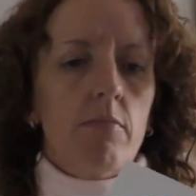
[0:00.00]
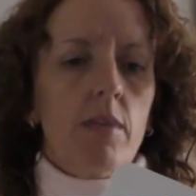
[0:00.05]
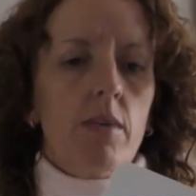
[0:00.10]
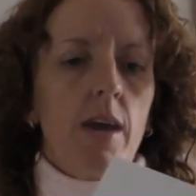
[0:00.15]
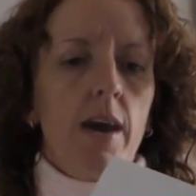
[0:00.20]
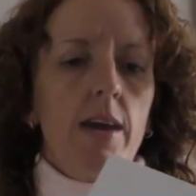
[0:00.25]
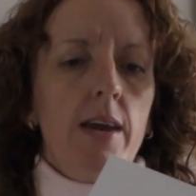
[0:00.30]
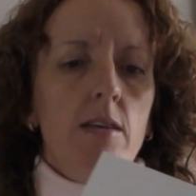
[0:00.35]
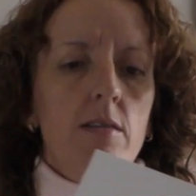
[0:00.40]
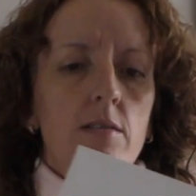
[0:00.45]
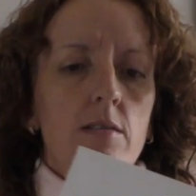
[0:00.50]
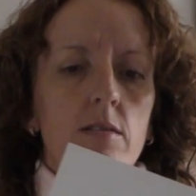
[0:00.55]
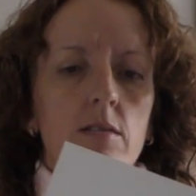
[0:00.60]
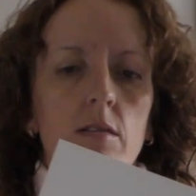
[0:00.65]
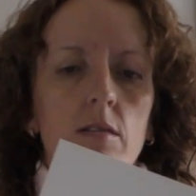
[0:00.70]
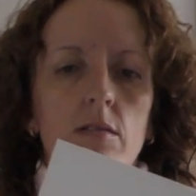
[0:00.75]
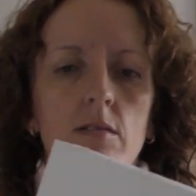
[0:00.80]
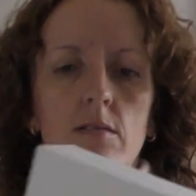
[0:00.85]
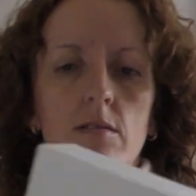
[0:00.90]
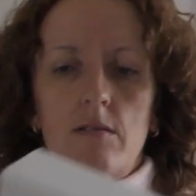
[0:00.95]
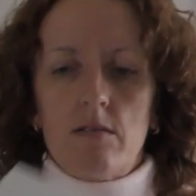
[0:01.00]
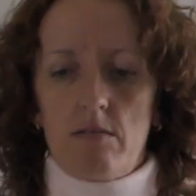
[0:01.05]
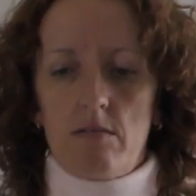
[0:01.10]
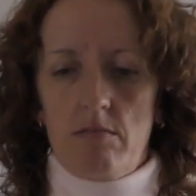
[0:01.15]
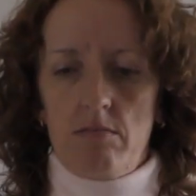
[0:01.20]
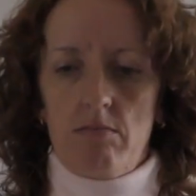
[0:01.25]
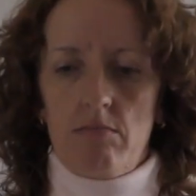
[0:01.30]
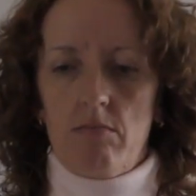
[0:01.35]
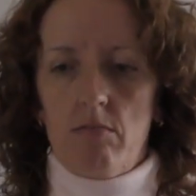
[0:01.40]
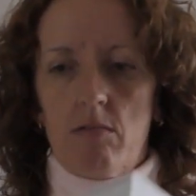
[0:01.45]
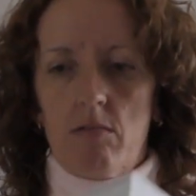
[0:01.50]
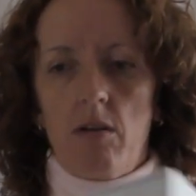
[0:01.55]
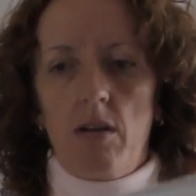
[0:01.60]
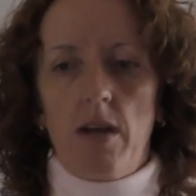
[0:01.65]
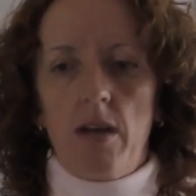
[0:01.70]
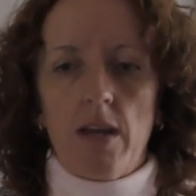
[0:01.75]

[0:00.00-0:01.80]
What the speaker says: case that's got